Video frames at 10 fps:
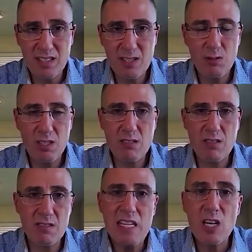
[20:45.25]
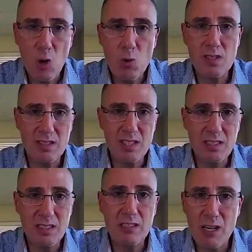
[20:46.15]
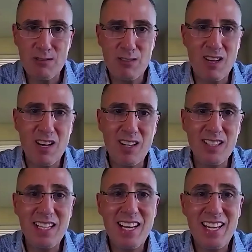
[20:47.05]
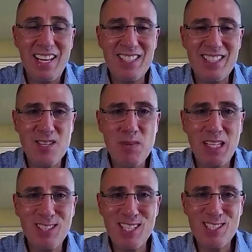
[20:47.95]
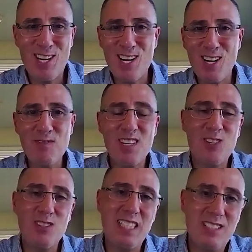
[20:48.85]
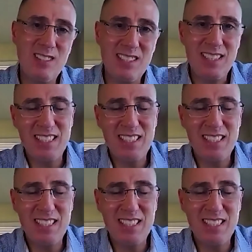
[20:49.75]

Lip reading: So there's 3 O's in the Detoxothon at gmail.com, or they could